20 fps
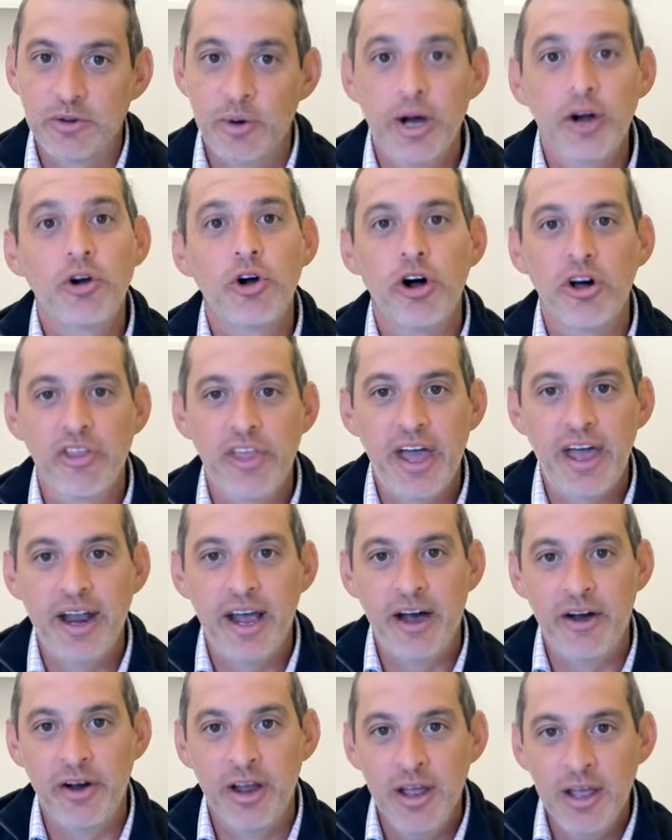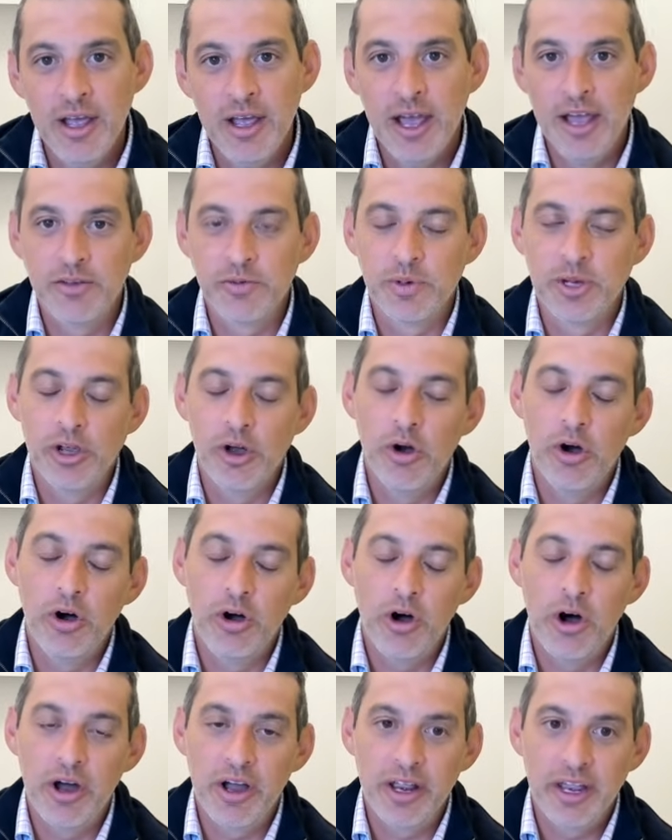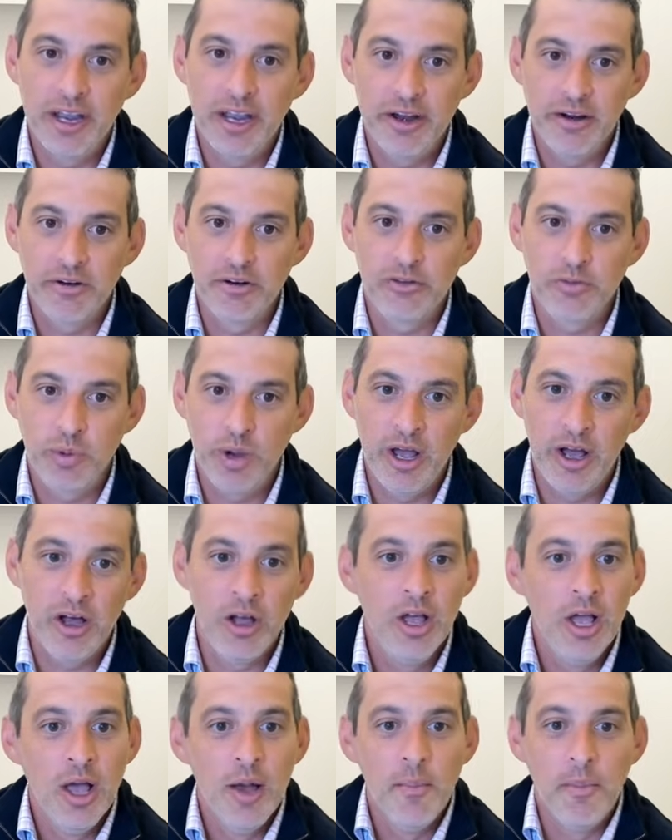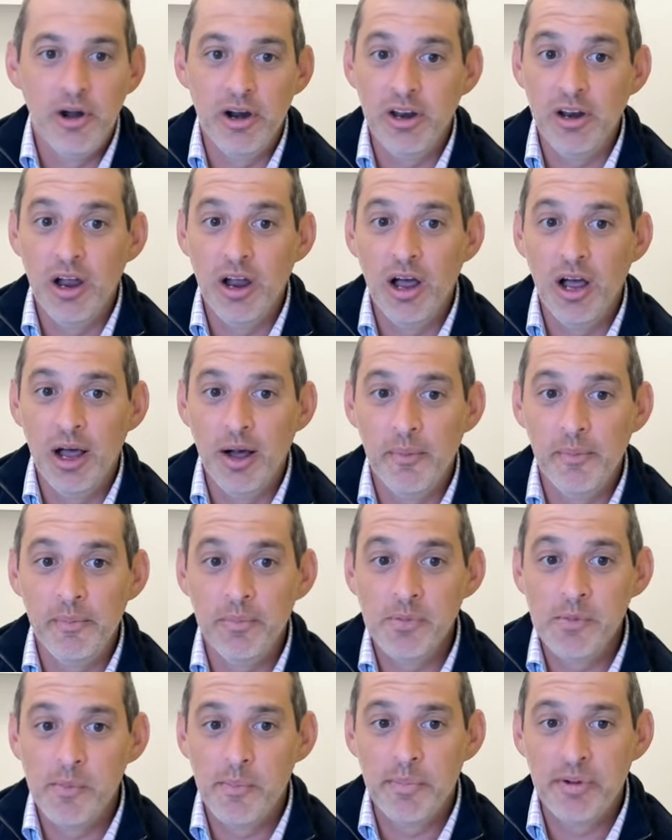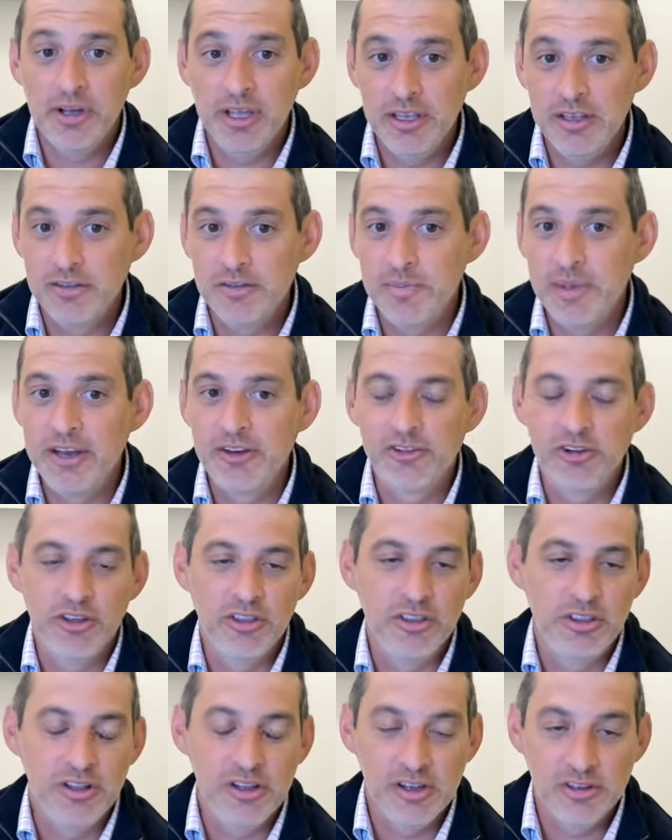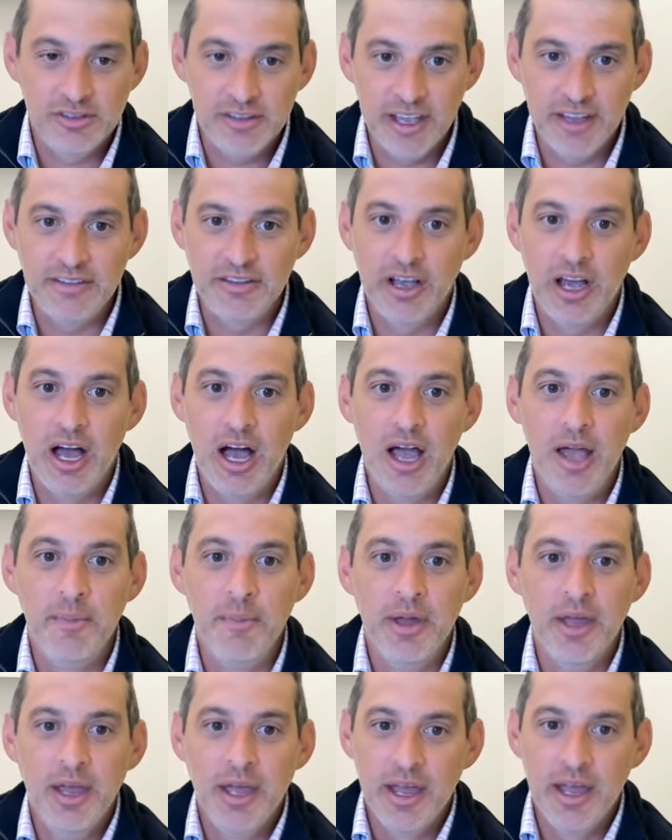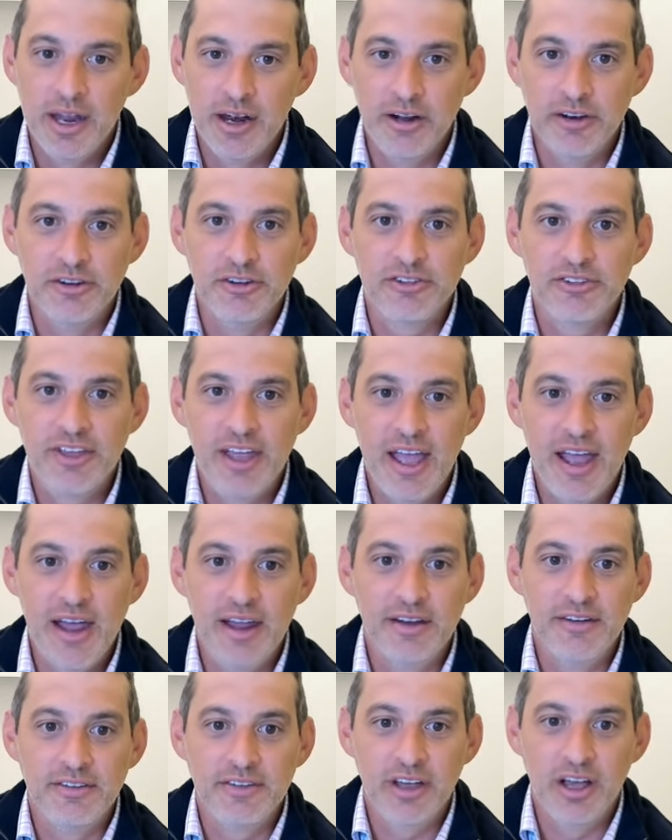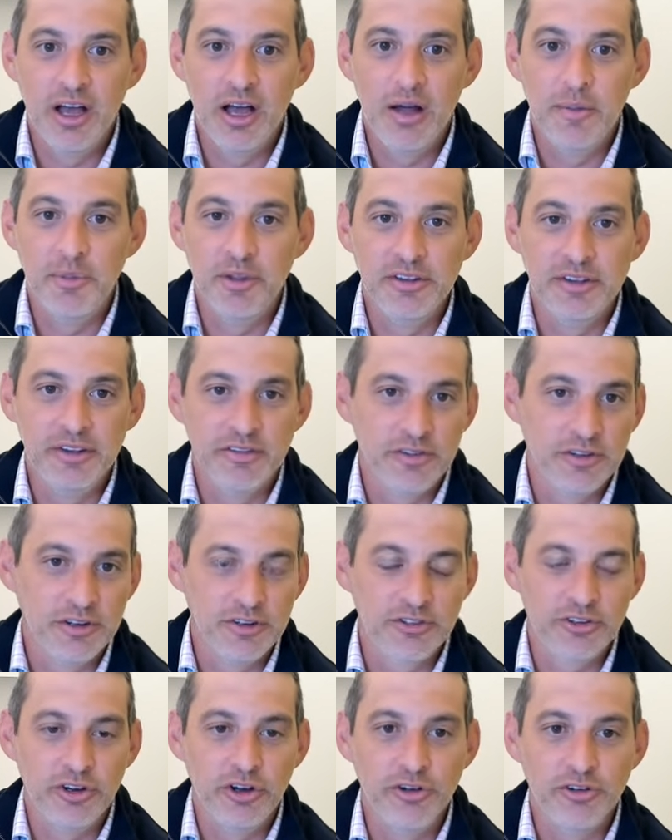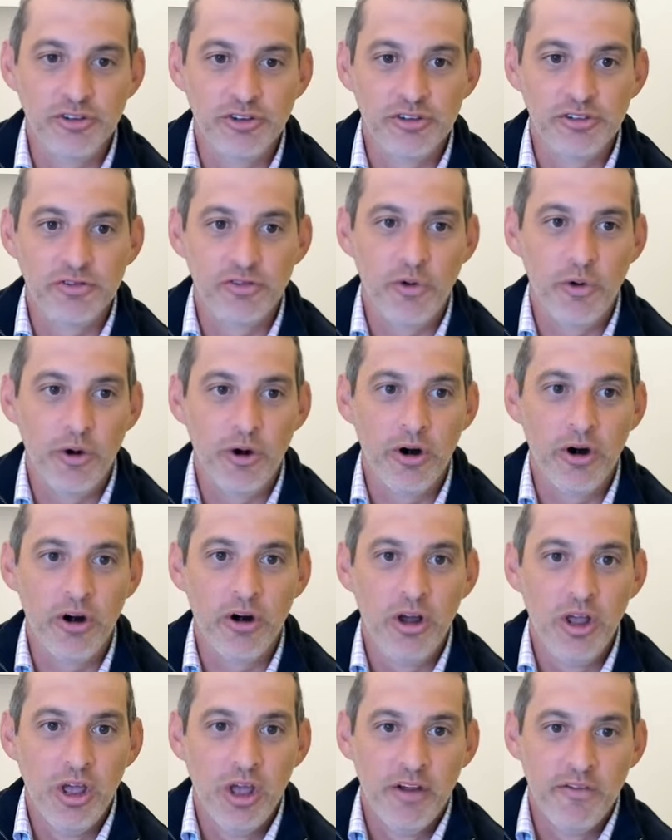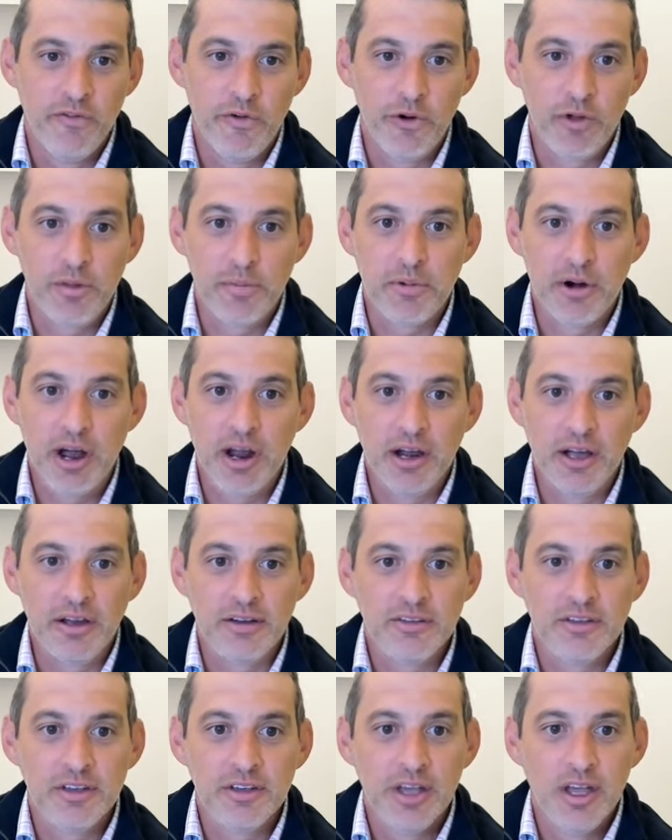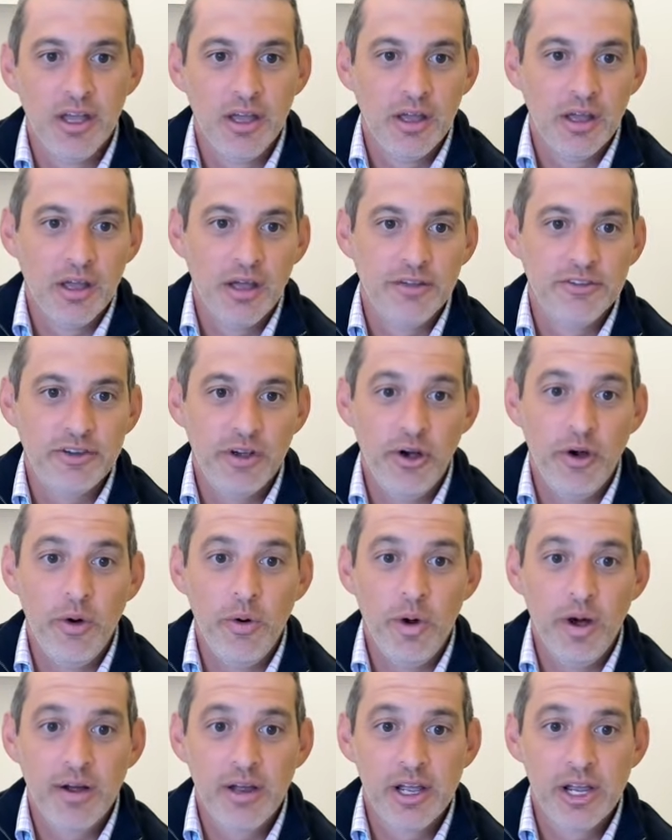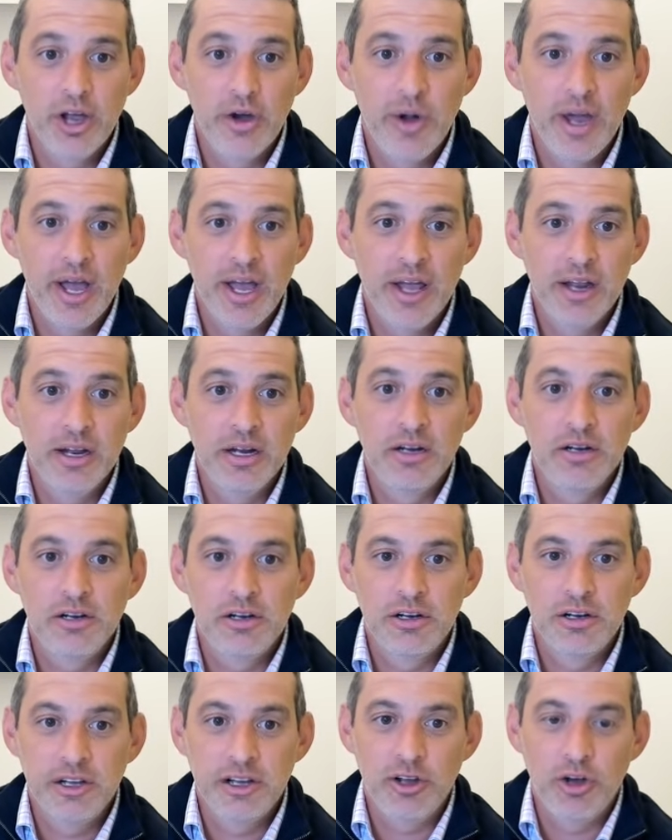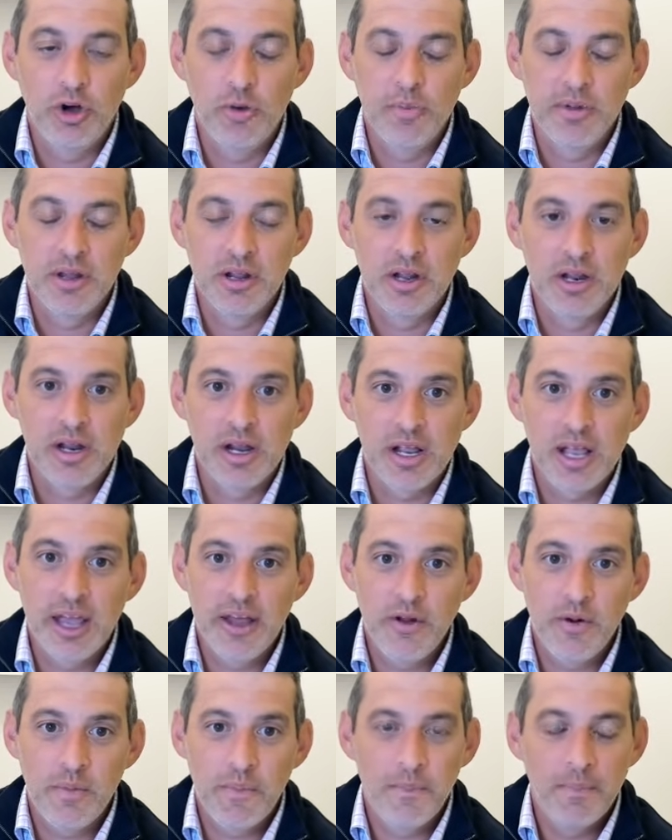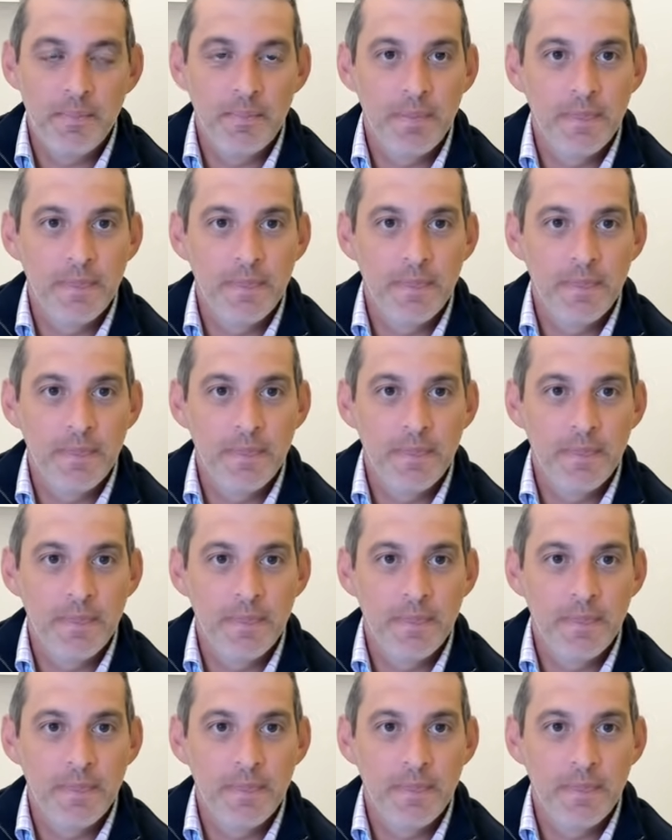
So I'll call that out as we go along here as well. But um, please make sure that you take time and understand um, the different disclosures for for the product. So I'm going to go ahead and click open an account.